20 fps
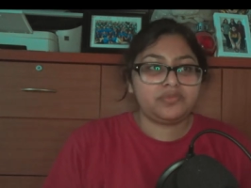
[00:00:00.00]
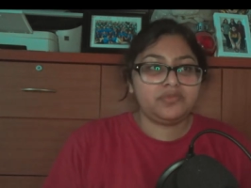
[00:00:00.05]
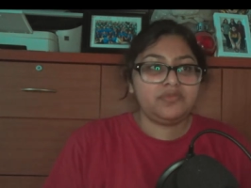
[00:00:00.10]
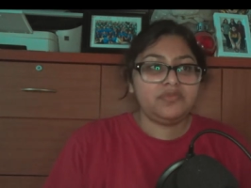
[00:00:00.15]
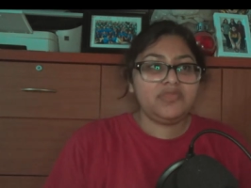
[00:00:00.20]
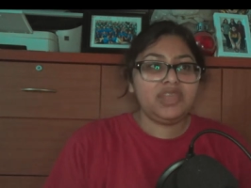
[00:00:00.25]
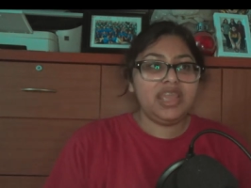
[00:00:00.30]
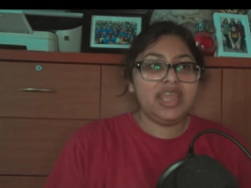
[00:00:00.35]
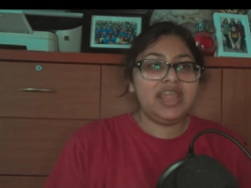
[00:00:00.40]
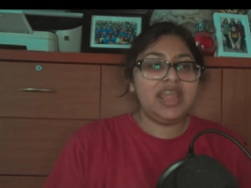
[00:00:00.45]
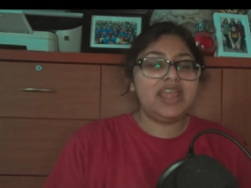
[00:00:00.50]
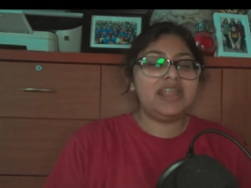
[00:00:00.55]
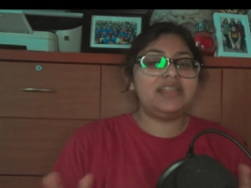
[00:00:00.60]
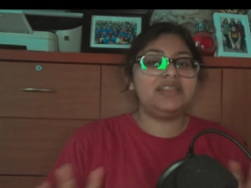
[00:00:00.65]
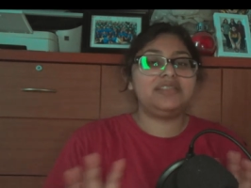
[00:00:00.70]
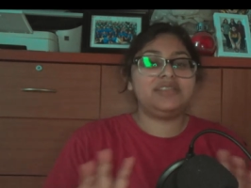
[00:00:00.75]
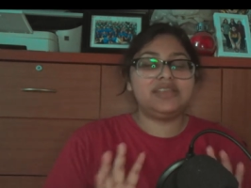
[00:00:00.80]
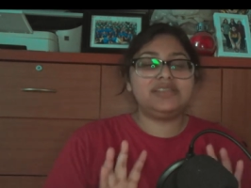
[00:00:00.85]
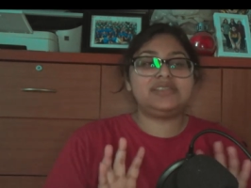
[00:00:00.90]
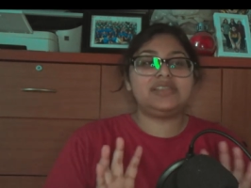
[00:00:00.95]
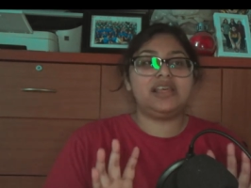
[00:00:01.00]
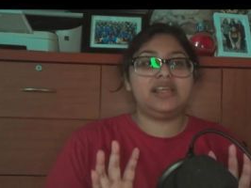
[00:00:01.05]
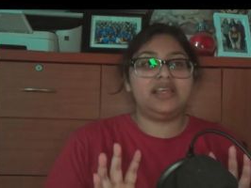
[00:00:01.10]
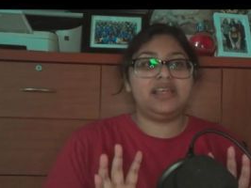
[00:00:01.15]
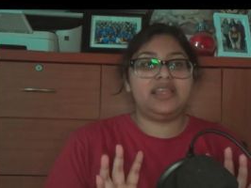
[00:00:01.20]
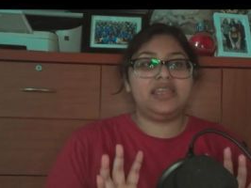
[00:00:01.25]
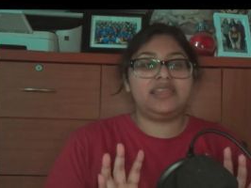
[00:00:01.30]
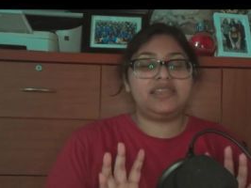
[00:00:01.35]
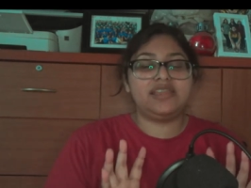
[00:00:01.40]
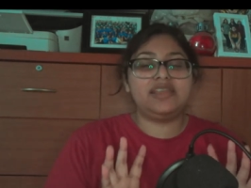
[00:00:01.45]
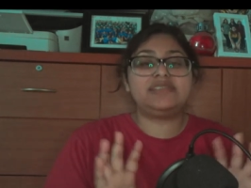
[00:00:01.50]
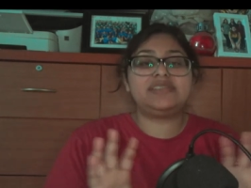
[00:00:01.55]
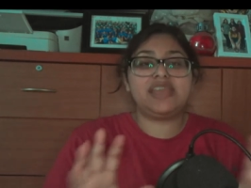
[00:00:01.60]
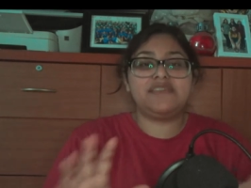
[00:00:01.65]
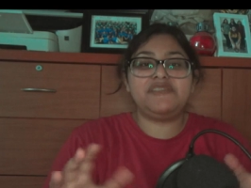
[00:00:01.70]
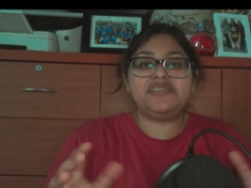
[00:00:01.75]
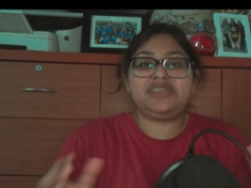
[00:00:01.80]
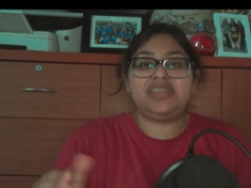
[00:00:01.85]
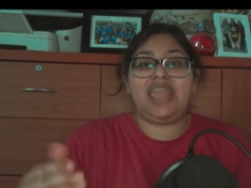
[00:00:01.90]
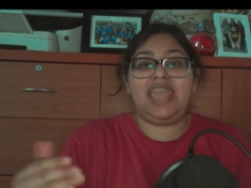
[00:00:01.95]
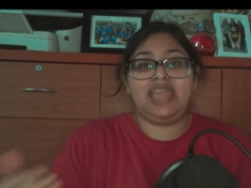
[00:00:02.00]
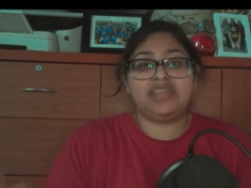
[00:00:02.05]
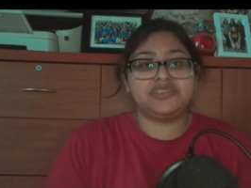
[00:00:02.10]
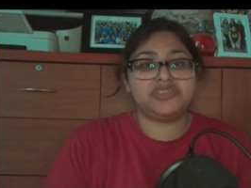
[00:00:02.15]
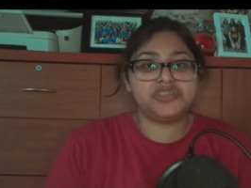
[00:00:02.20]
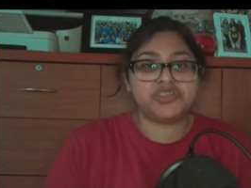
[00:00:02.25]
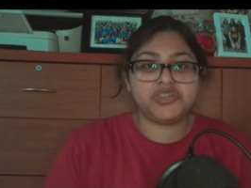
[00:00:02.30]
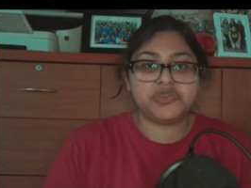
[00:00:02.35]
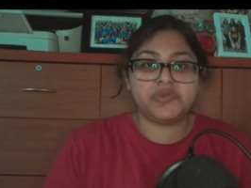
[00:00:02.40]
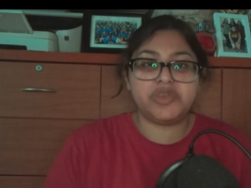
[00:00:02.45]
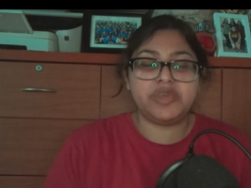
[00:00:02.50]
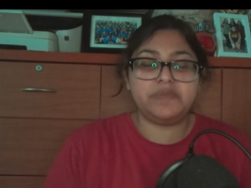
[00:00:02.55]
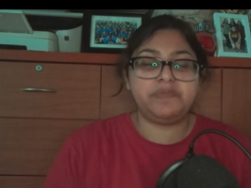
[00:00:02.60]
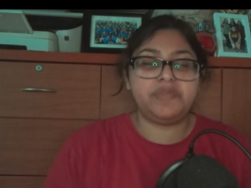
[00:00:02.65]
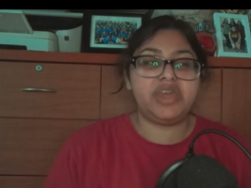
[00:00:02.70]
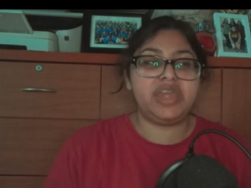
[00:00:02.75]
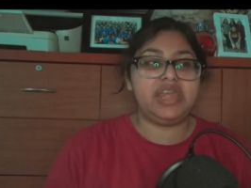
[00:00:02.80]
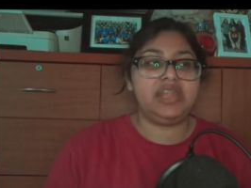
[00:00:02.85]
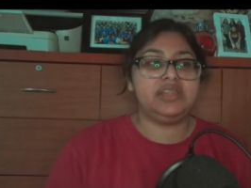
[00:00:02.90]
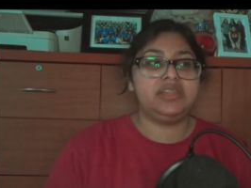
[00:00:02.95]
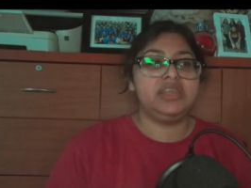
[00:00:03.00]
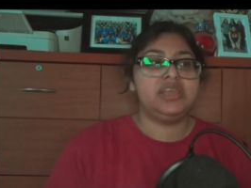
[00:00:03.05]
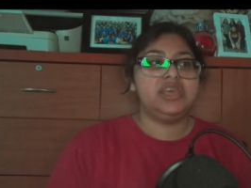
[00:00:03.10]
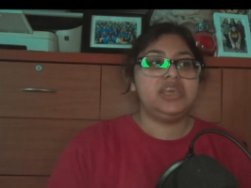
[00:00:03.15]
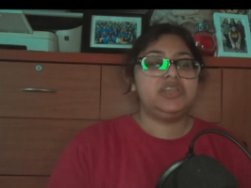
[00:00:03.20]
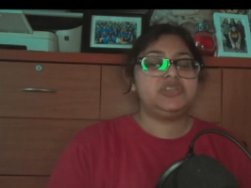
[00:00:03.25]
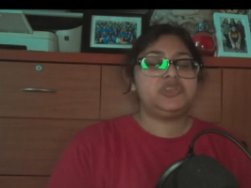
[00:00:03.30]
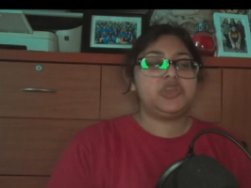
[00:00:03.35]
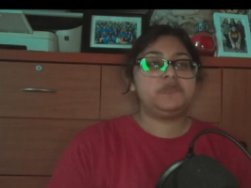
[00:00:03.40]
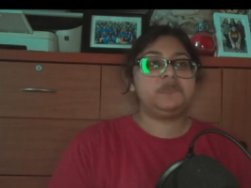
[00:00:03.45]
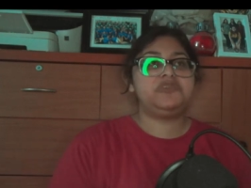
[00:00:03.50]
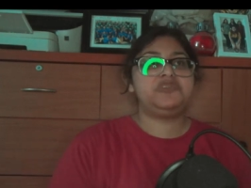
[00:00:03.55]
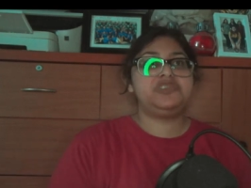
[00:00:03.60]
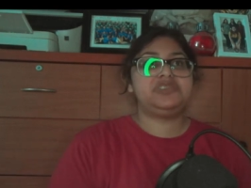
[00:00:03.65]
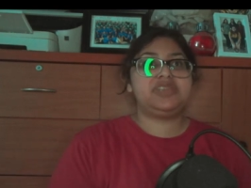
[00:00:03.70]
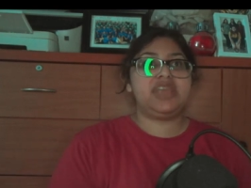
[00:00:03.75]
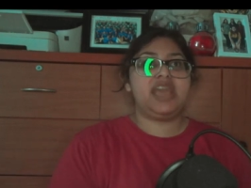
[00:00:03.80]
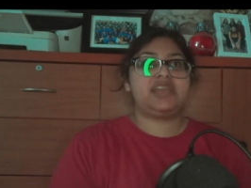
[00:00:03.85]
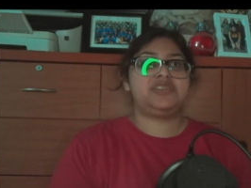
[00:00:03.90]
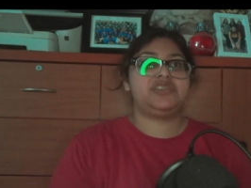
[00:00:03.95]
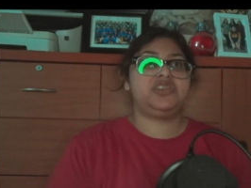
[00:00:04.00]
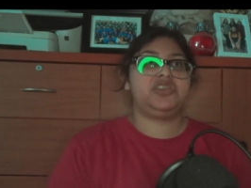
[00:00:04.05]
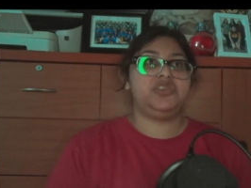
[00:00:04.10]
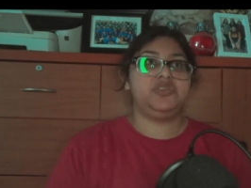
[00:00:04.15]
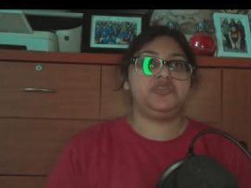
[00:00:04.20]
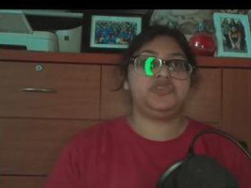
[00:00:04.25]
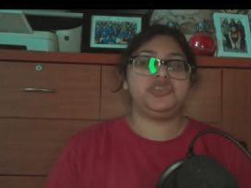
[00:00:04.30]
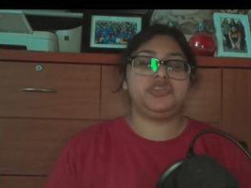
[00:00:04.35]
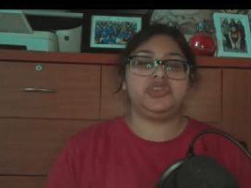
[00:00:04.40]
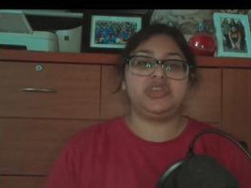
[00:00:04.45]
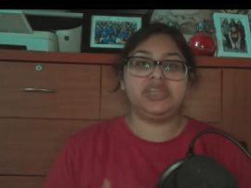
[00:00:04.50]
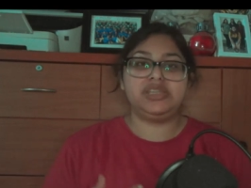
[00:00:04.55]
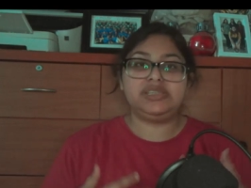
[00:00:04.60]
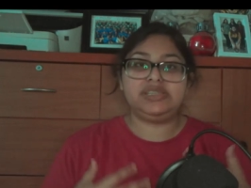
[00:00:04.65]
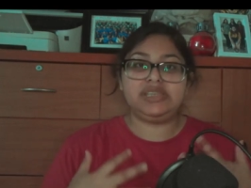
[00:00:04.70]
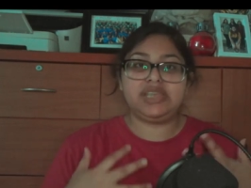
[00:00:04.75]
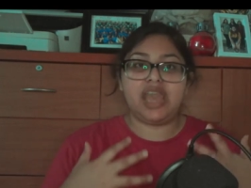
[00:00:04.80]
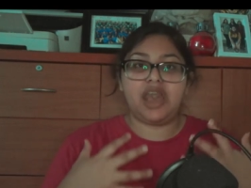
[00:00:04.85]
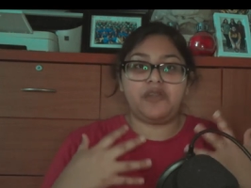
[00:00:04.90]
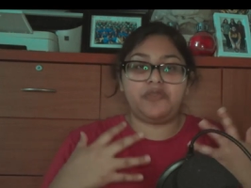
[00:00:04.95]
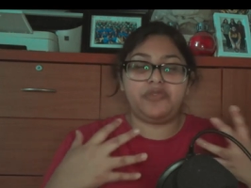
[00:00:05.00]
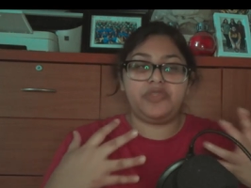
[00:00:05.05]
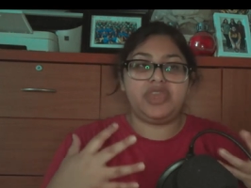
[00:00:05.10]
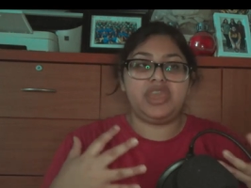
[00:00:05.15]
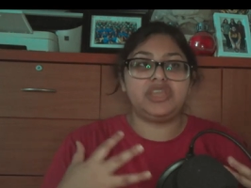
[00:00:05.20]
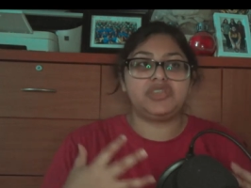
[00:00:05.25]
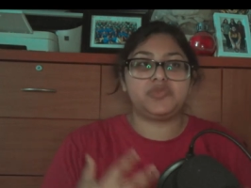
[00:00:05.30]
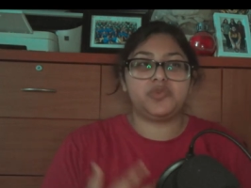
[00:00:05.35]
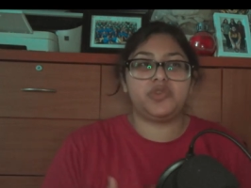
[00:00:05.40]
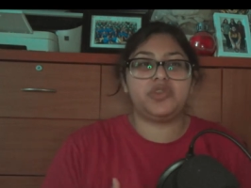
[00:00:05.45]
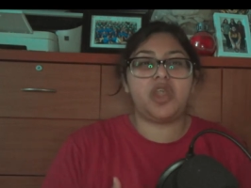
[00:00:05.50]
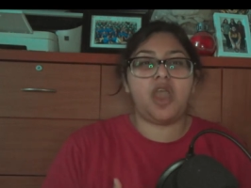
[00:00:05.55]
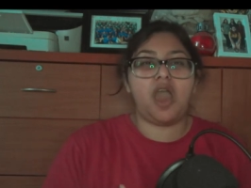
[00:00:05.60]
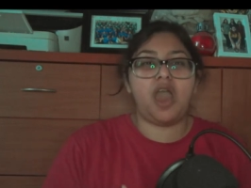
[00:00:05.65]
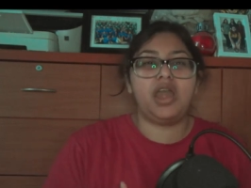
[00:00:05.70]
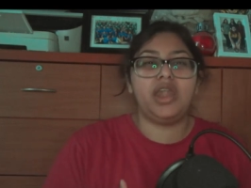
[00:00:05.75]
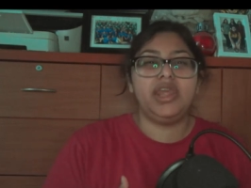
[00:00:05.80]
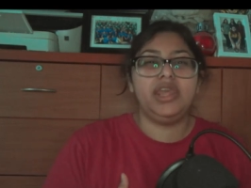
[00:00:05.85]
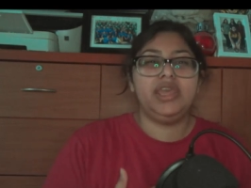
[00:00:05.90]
it does give us the answer to it, but in terms of just the execution, you can see how things were not